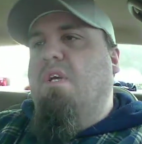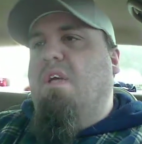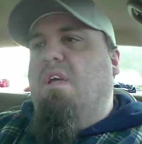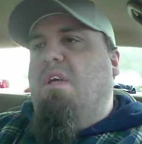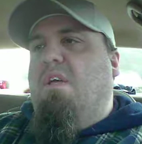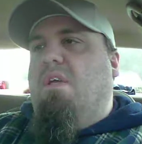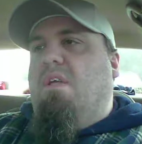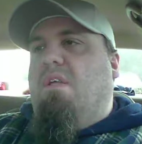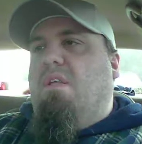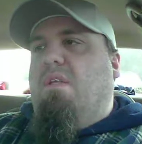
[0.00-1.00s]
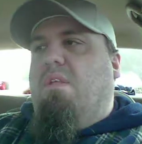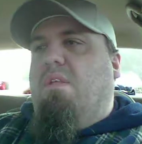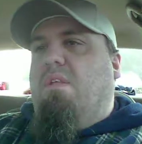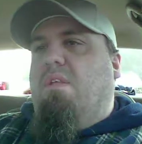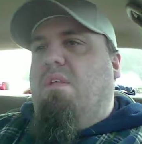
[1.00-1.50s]

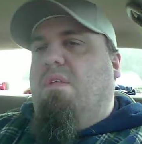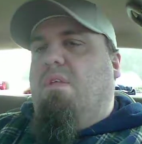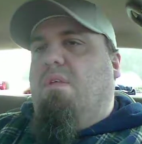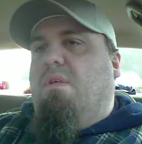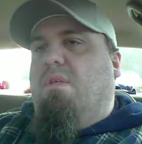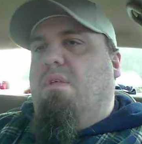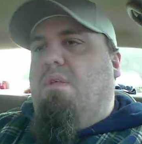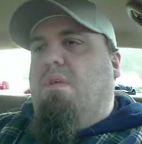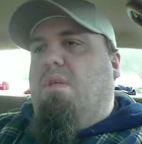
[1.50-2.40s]
(no one is talking)